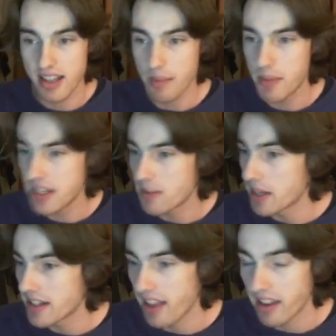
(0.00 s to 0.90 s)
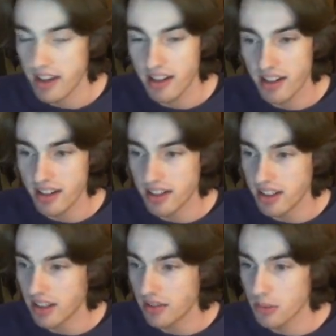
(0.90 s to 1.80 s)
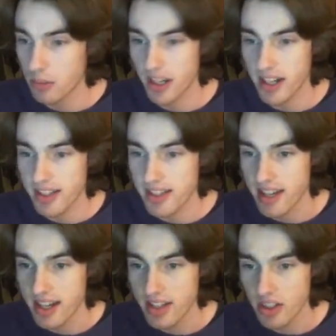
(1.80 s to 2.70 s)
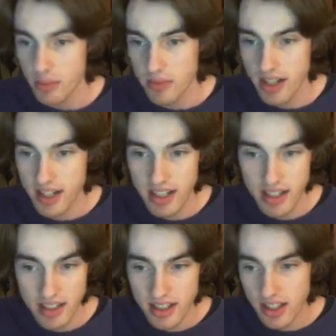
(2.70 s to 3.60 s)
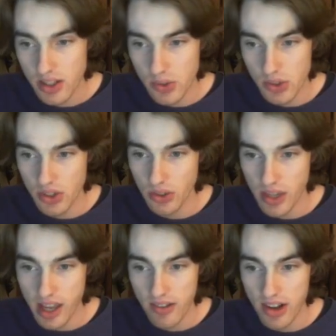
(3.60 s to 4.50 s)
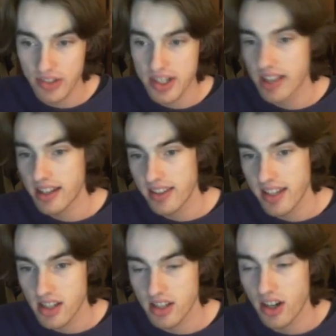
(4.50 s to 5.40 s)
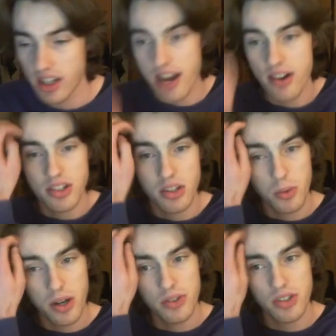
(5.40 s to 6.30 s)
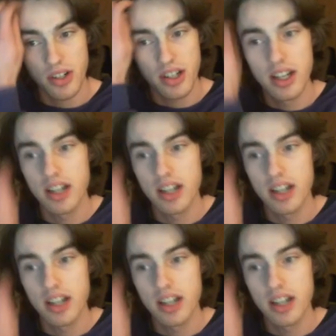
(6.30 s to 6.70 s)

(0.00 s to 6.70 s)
Appears to be Italian from what I can see. Stop sign here, also looking rather Italian, these turning arrows as well, so